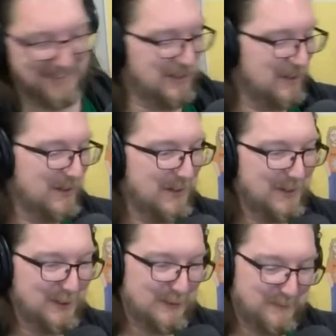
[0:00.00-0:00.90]

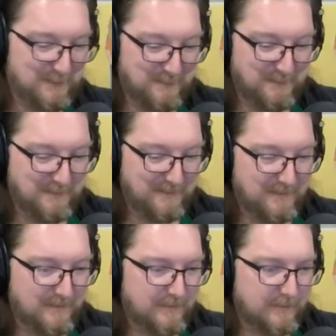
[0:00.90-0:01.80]

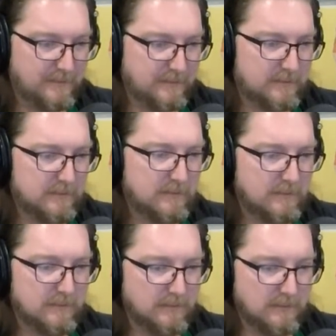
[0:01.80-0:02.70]

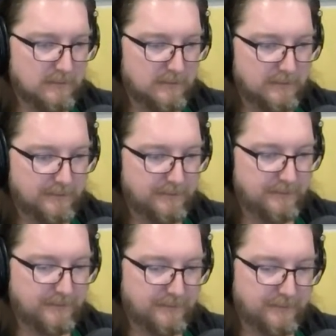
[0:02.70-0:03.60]

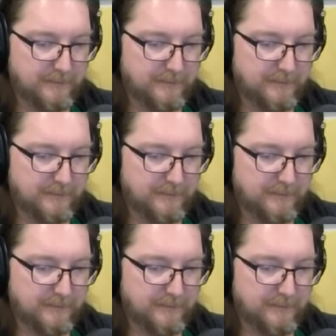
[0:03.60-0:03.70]
No words are spoken by the person on screen.